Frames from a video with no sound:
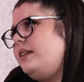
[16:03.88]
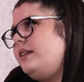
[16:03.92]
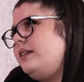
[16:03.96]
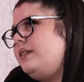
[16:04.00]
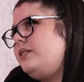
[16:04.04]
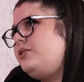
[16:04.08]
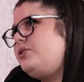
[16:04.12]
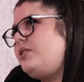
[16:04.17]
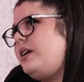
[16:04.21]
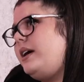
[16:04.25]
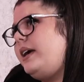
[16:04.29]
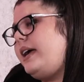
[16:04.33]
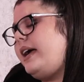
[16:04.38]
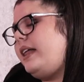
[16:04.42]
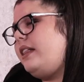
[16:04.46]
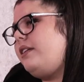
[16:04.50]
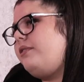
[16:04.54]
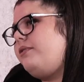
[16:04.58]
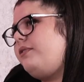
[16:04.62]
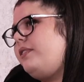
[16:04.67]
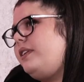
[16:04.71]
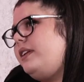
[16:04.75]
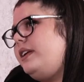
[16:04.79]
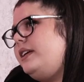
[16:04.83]
Drunk
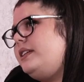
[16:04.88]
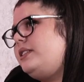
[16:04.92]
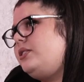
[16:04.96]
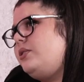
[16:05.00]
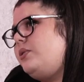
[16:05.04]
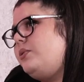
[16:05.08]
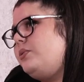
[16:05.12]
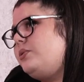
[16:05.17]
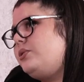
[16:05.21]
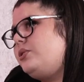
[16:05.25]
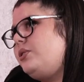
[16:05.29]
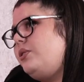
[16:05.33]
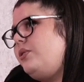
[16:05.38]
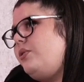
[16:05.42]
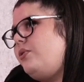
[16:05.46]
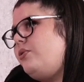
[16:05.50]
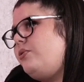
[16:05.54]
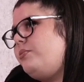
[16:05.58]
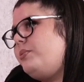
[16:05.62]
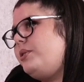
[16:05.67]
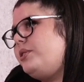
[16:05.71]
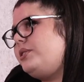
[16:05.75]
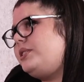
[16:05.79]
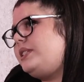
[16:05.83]
Elephant is also
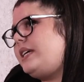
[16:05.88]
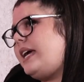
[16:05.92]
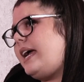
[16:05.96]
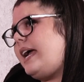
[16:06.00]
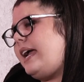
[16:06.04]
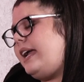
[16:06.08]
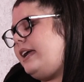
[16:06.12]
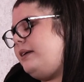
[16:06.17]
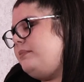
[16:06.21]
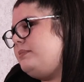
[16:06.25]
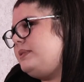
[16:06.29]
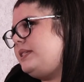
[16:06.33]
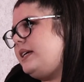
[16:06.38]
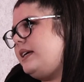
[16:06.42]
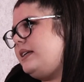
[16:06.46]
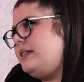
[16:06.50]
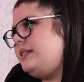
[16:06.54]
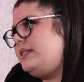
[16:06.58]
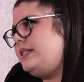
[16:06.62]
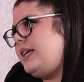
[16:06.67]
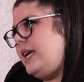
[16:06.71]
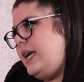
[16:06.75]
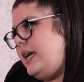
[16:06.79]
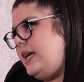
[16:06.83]
almost aimed at
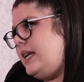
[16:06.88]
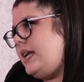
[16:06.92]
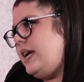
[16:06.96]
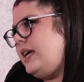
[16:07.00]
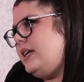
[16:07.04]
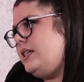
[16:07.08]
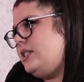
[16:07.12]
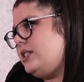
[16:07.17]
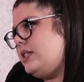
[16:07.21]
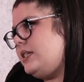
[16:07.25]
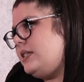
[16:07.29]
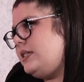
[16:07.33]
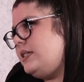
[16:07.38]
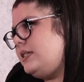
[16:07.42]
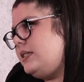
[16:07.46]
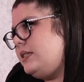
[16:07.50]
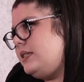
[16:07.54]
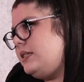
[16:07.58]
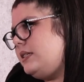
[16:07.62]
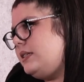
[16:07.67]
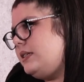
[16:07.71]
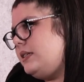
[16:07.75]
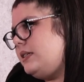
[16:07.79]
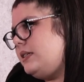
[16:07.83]
teenagers.